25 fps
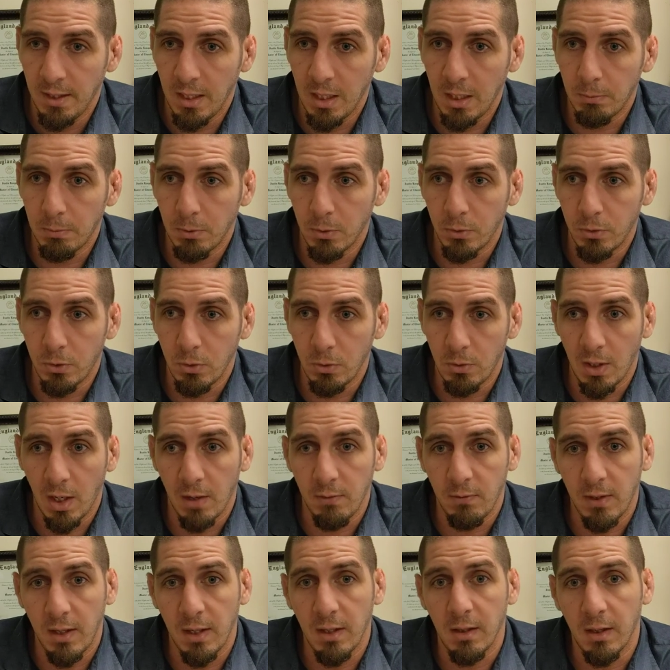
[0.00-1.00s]
able to
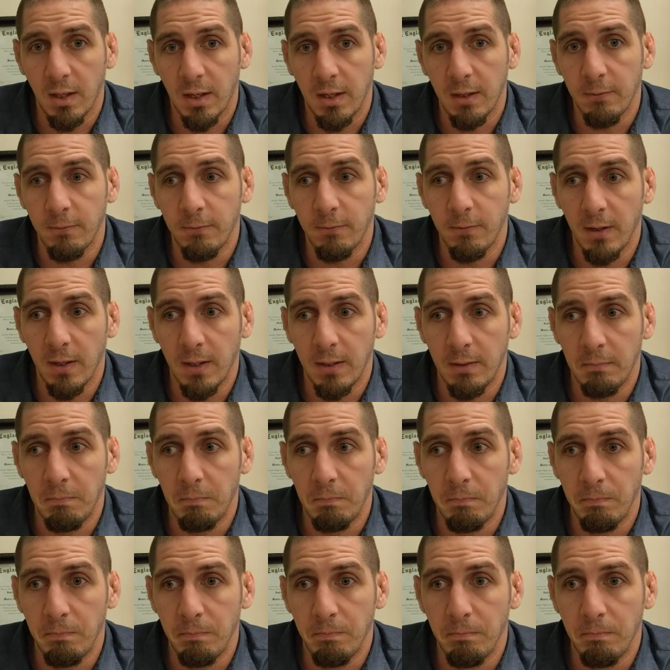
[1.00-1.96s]
navigate life and